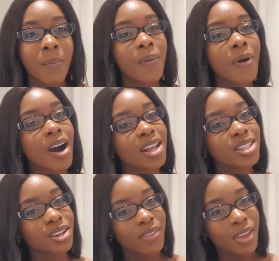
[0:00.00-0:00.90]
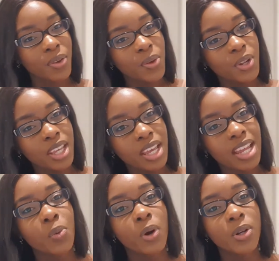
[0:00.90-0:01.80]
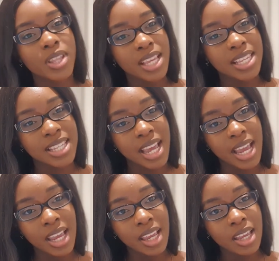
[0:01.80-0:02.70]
part of that uni and what do they say.